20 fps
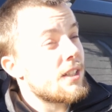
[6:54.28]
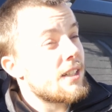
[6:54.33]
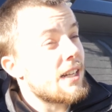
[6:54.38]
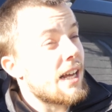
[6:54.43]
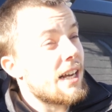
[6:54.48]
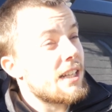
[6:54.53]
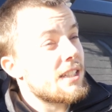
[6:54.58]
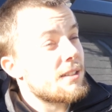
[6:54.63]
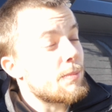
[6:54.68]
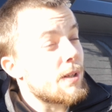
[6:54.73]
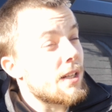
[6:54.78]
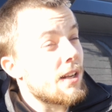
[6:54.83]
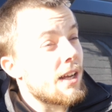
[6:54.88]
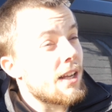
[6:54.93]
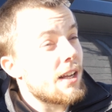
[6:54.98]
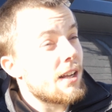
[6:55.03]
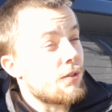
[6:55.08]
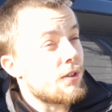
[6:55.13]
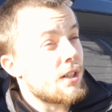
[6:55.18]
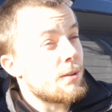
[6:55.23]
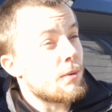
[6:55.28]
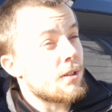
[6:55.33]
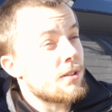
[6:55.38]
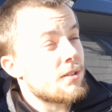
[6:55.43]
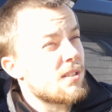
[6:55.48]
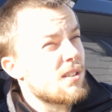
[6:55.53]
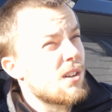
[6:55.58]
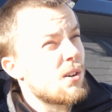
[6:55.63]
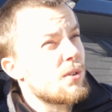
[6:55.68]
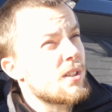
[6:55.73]
did ask me like 3
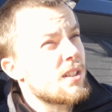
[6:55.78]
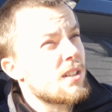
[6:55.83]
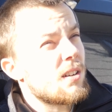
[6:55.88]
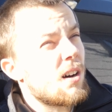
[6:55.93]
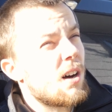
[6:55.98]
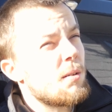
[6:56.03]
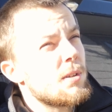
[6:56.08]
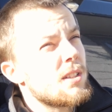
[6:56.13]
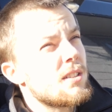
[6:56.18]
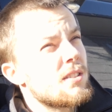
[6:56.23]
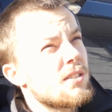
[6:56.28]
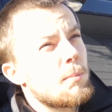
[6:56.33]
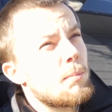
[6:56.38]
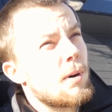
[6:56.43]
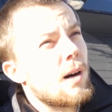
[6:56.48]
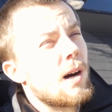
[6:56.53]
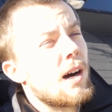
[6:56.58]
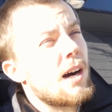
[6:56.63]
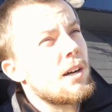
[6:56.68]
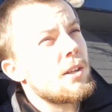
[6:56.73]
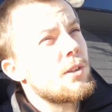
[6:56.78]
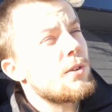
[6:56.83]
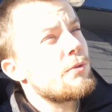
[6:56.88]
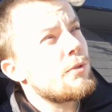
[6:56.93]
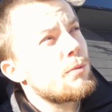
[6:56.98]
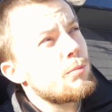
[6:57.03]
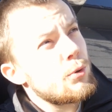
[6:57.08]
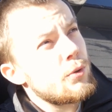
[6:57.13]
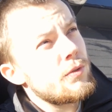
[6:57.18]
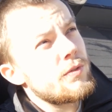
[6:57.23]
months ago in the comments about how you
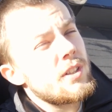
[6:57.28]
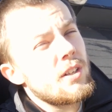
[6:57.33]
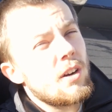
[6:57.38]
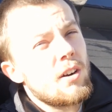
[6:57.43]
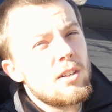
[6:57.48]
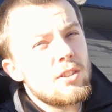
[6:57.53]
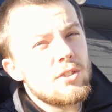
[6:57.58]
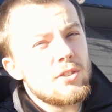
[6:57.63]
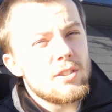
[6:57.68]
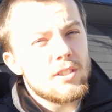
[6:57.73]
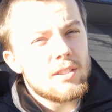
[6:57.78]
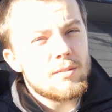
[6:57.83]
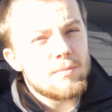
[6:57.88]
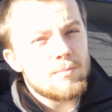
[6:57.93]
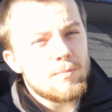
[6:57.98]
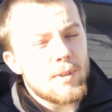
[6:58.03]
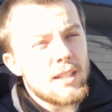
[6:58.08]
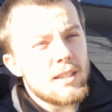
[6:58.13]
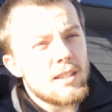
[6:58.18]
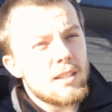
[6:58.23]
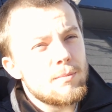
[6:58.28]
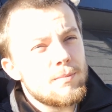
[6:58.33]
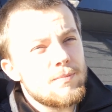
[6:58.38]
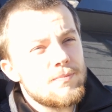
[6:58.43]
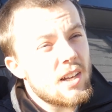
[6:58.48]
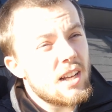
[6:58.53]
remove the arches and paint them.